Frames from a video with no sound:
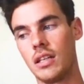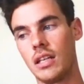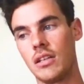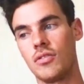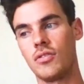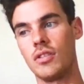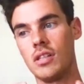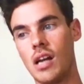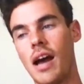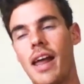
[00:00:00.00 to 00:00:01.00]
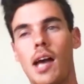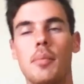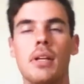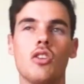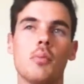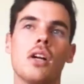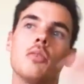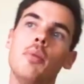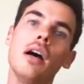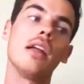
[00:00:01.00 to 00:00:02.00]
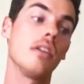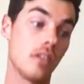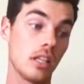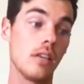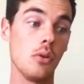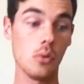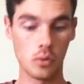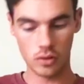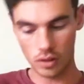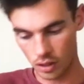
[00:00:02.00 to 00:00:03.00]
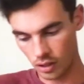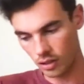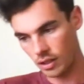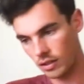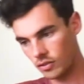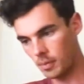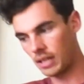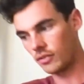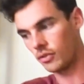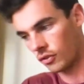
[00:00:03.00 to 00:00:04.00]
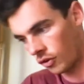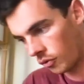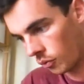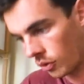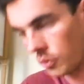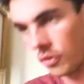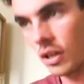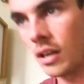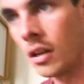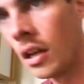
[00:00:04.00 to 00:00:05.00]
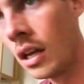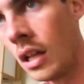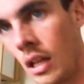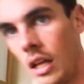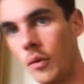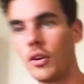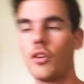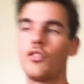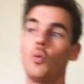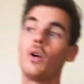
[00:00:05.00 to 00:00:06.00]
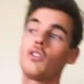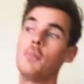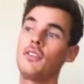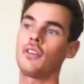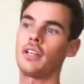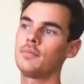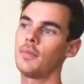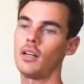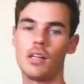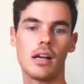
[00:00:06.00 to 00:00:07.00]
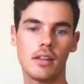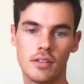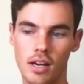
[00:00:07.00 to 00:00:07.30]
is not happening as much. But to give you some answers on what you were saying in regards to what's missing. A lot of the